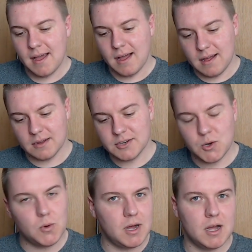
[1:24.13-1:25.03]

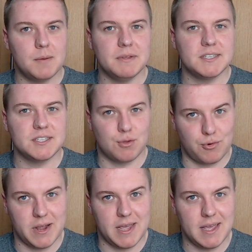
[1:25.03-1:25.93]
Hardcore Hermits
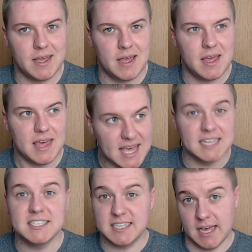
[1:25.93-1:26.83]
3
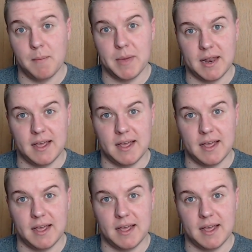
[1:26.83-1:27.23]
is coming.